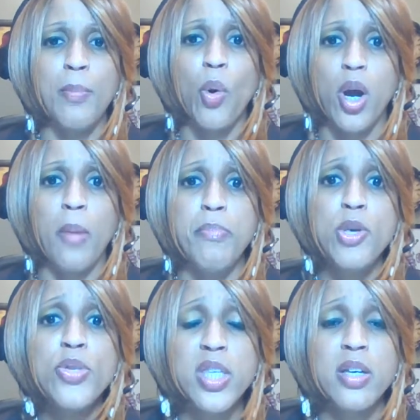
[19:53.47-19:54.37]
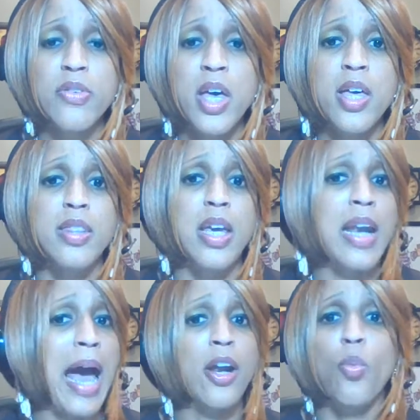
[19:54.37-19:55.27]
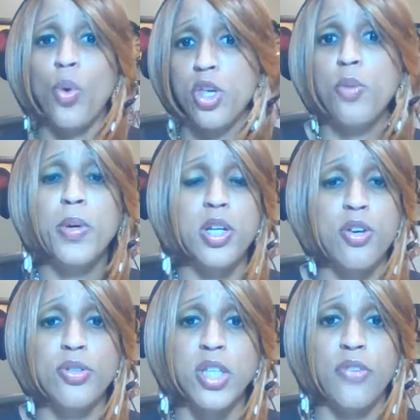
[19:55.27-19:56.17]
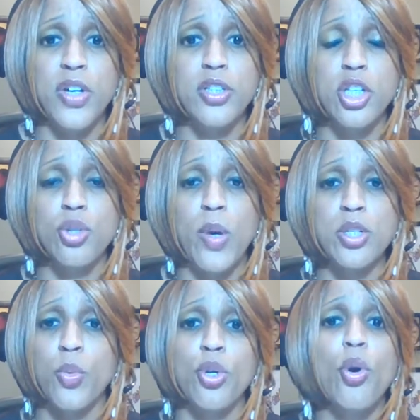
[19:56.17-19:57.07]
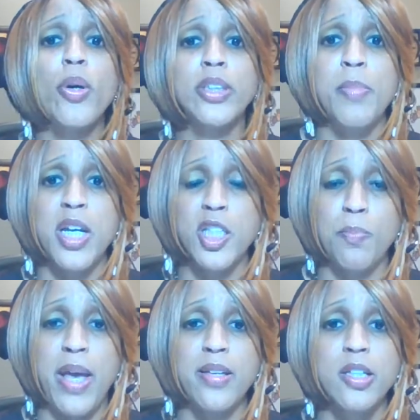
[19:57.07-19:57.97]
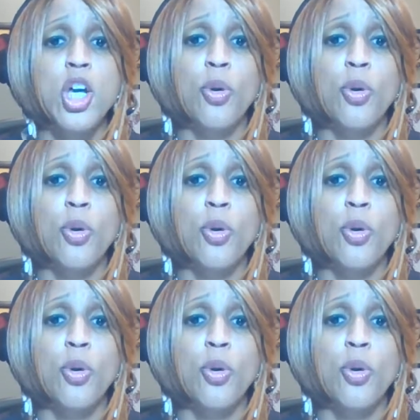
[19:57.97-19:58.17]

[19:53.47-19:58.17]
or abusive, then I don't want you putting yourself in a situation where you're going to be in a space